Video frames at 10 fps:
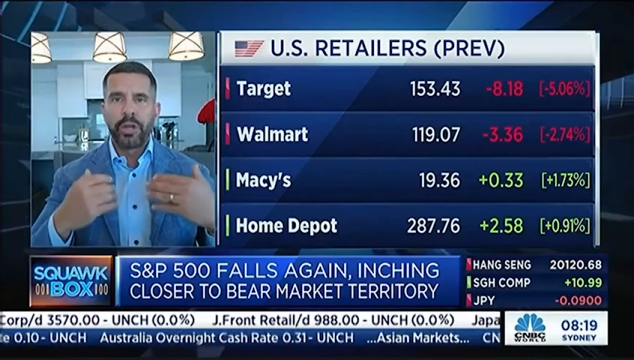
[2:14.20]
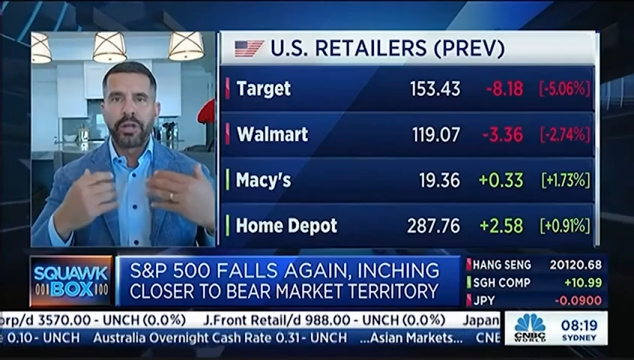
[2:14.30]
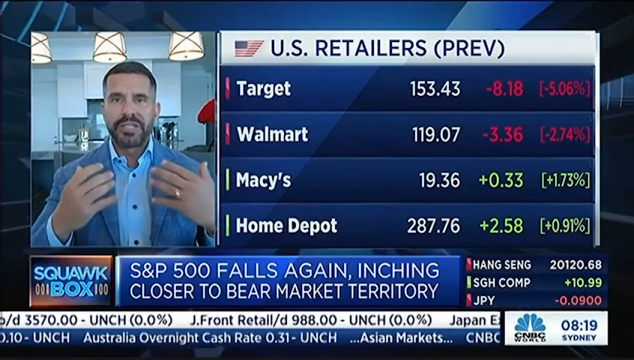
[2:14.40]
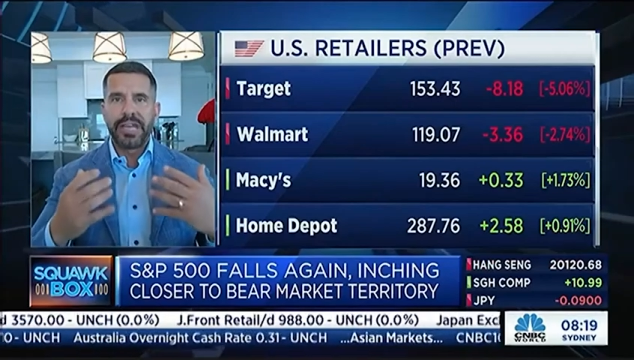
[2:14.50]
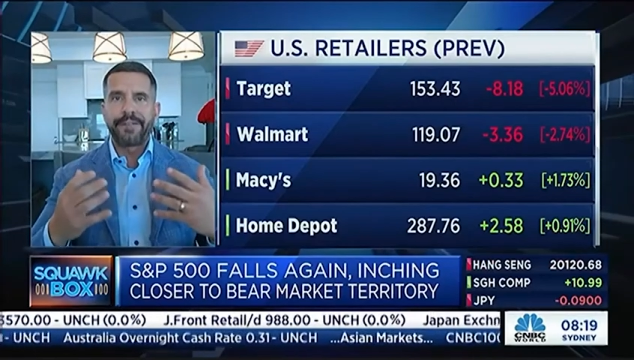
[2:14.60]
we
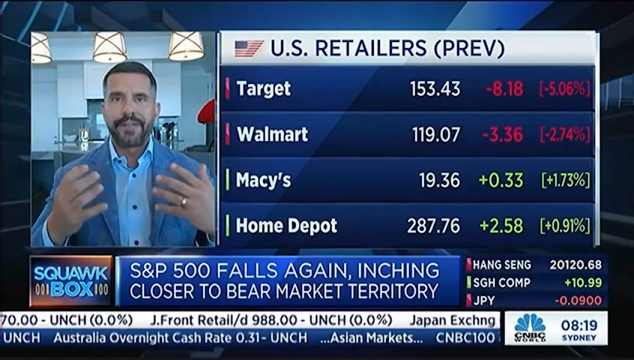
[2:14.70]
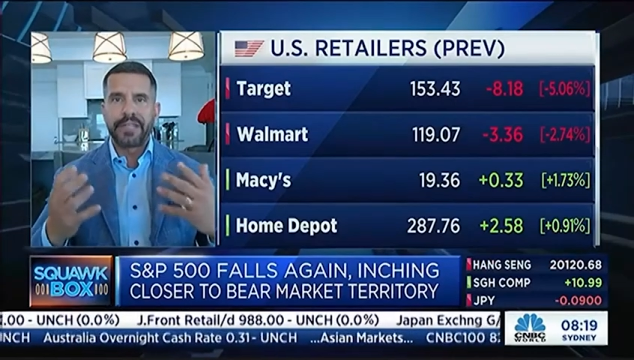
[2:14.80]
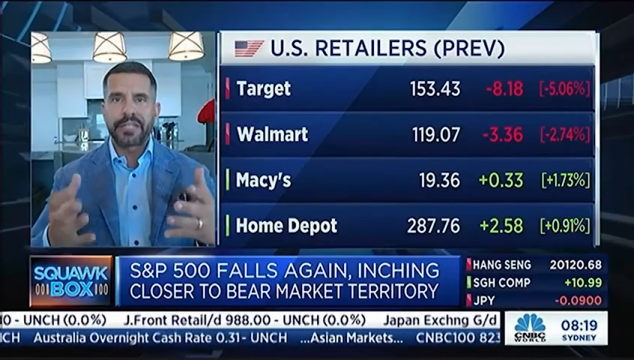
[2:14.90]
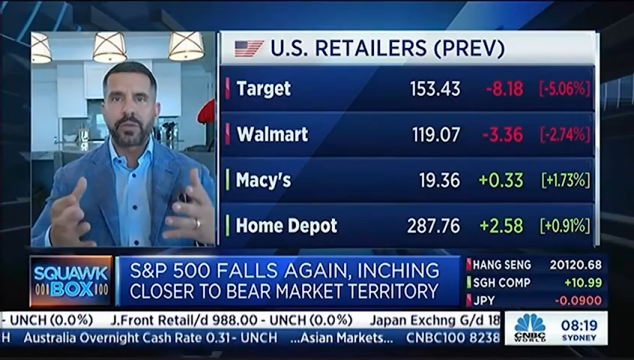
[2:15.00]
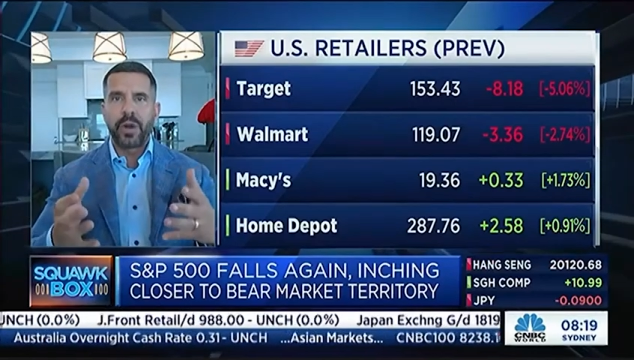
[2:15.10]
are definitely
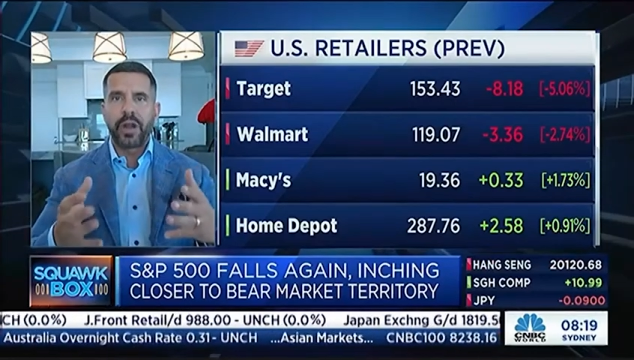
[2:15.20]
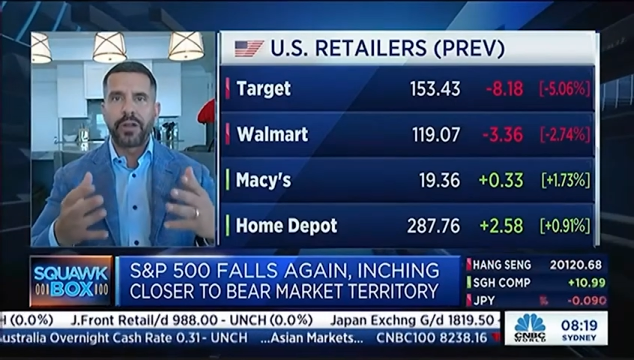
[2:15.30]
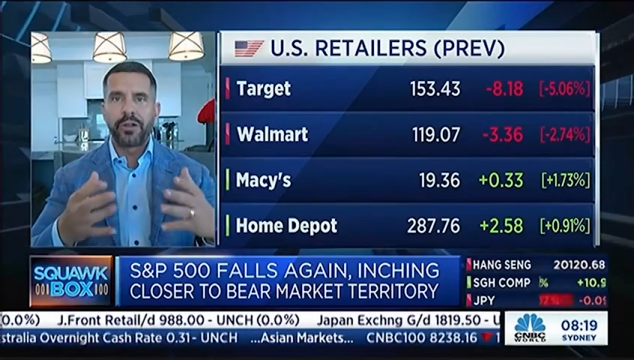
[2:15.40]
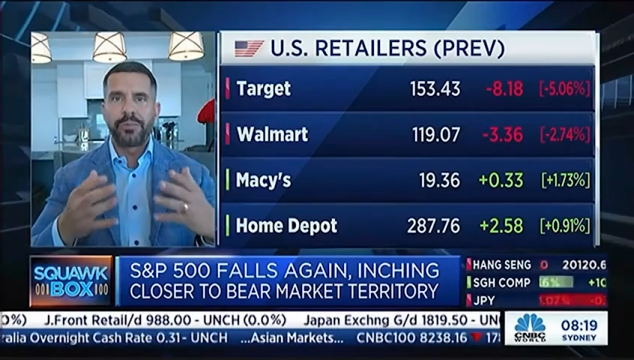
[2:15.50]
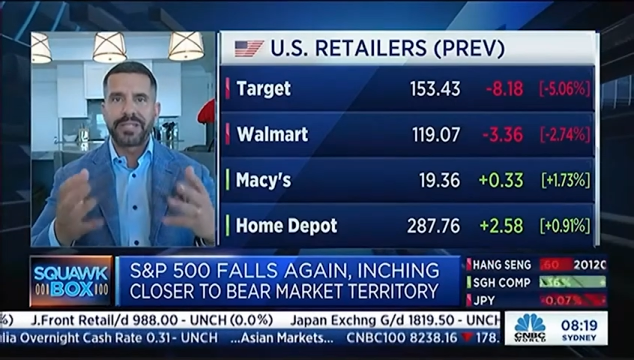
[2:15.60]
square,
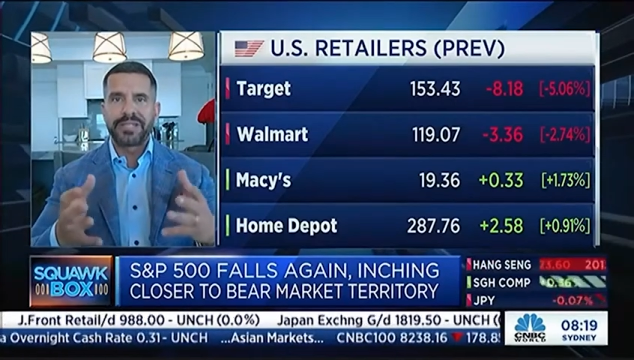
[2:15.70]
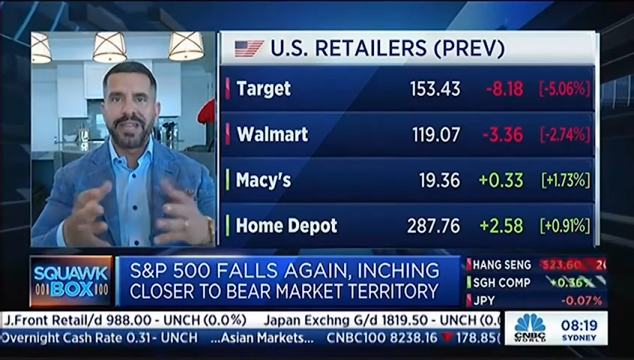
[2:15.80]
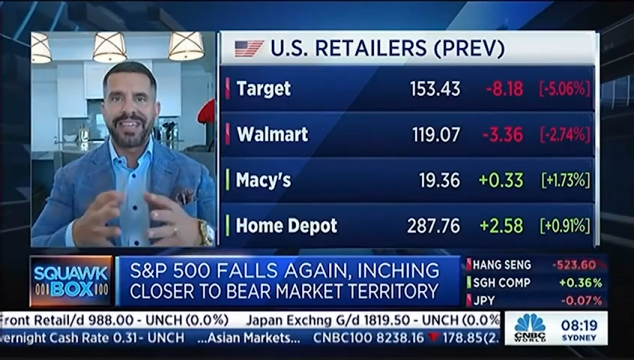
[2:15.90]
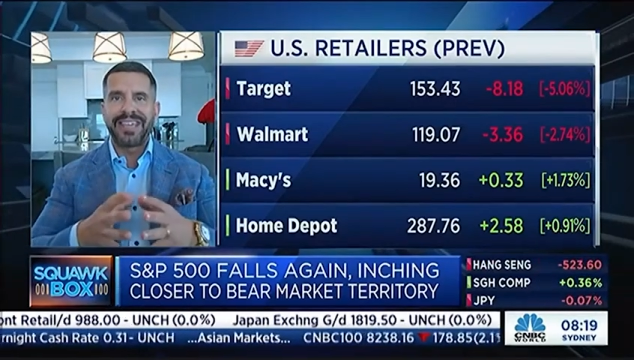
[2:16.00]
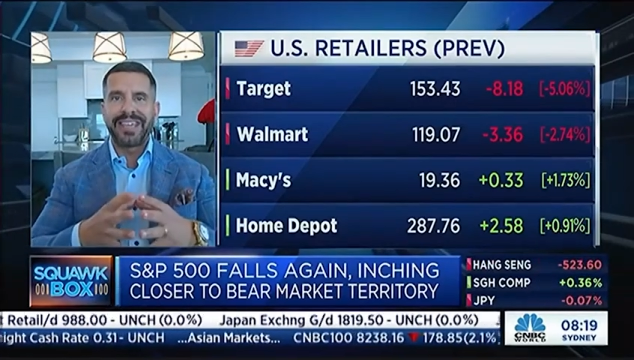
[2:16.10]
don't
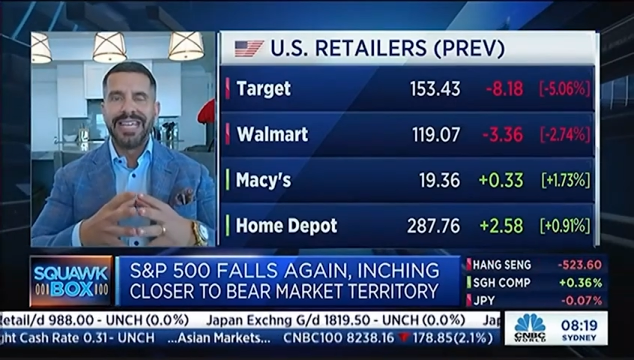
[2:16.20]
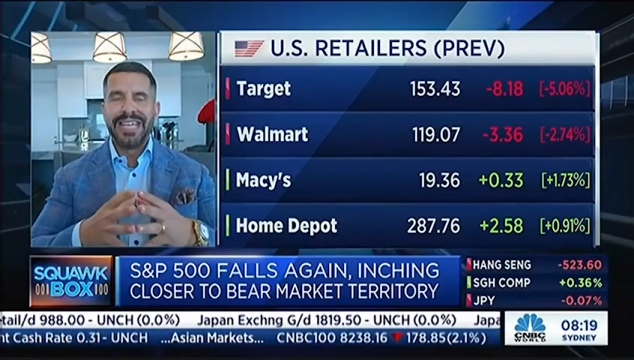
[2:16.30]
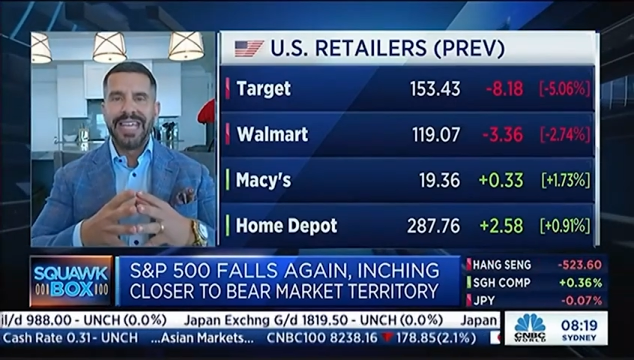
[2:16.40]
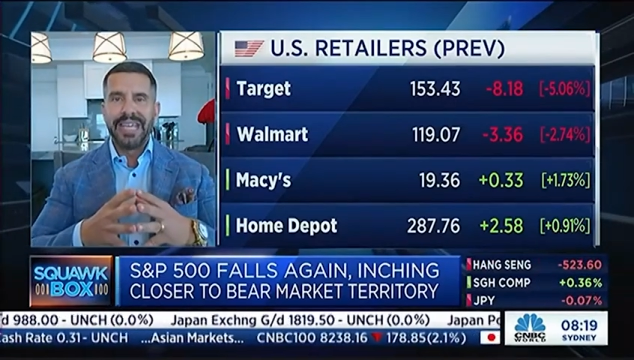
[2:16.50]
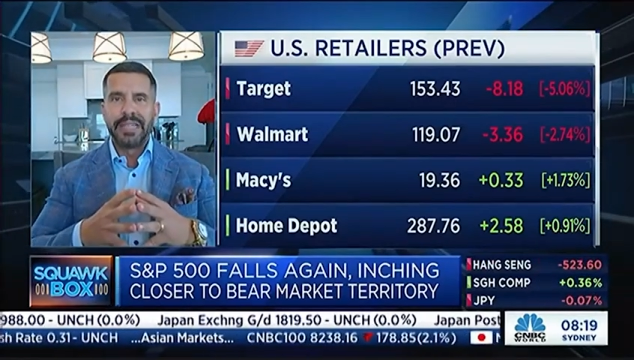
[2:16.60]
mistake it,
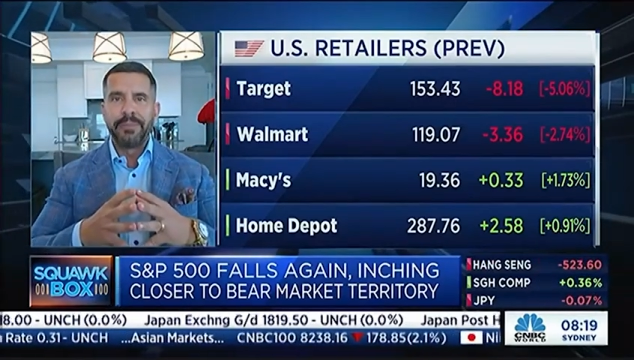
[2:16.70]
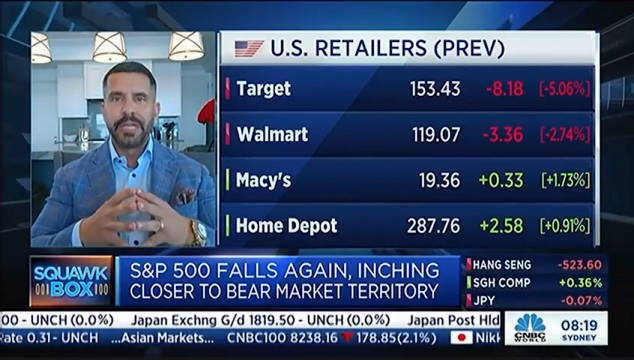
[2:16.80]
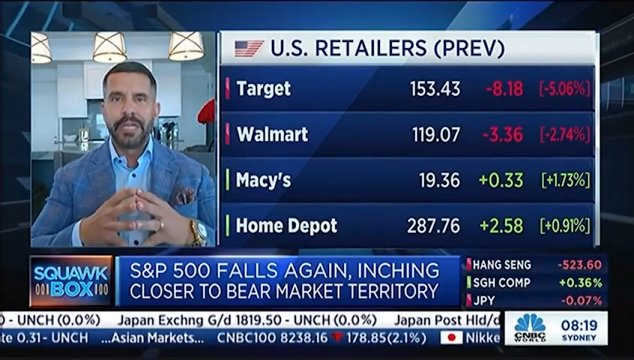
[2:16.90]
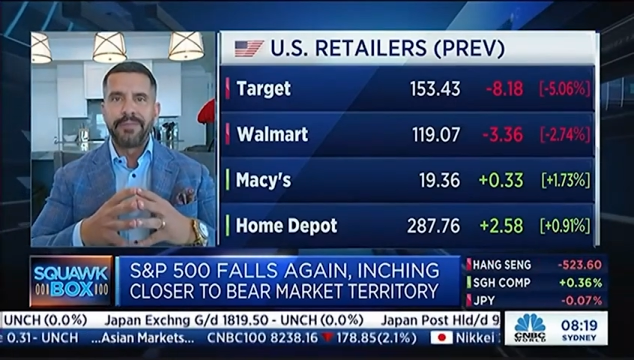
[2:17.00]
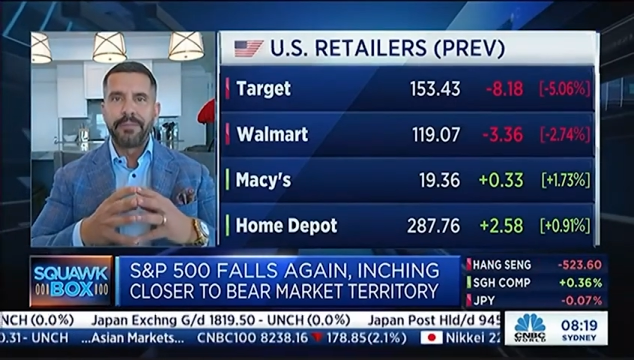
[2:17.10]
in the
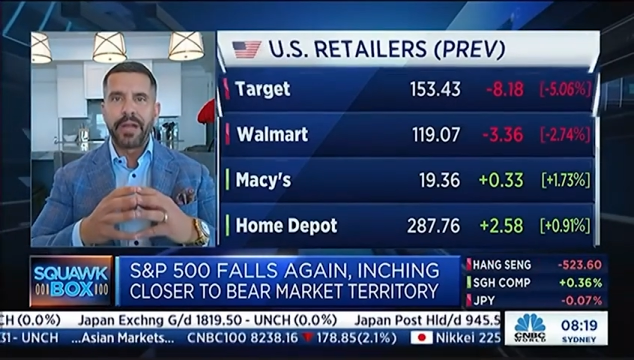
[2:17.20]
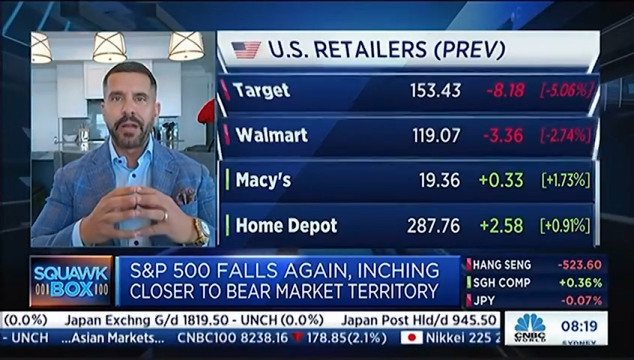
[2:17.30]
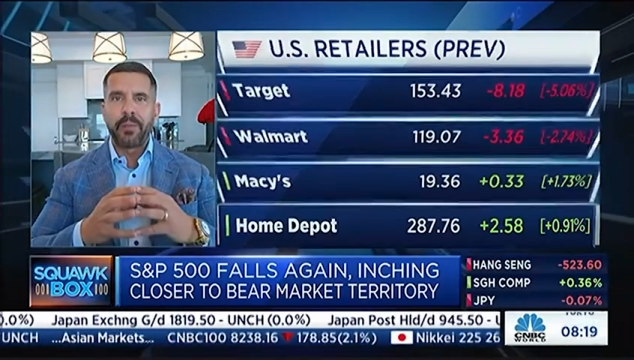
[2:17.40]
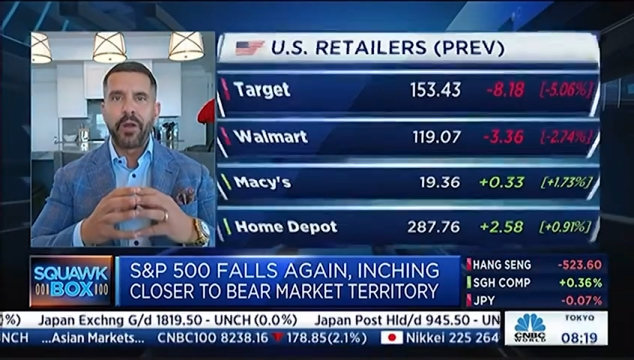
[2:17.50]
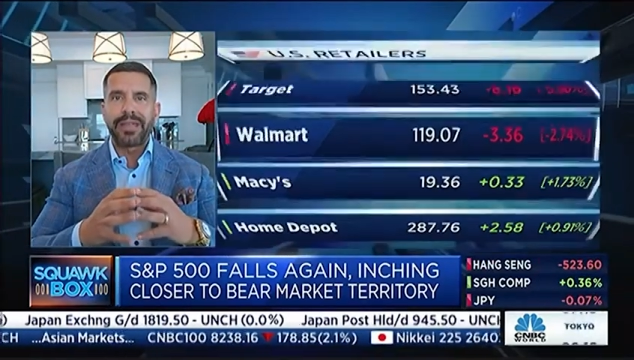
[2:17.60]
middle of a
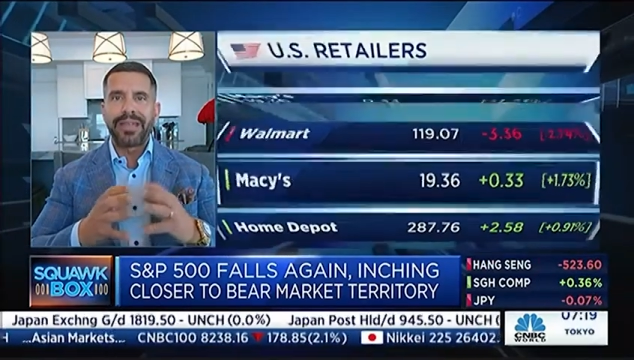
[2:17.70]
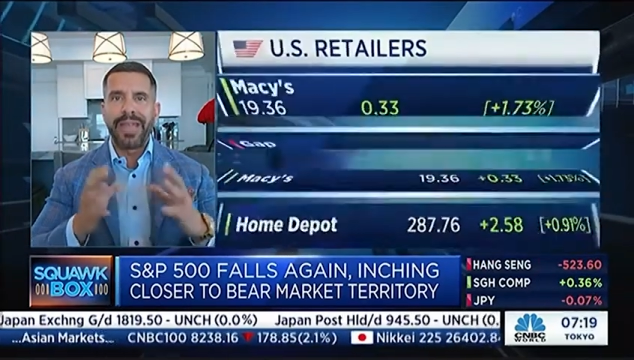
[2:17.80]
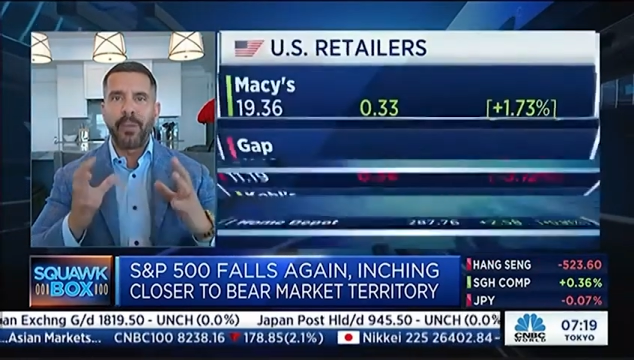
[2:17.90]
bear market.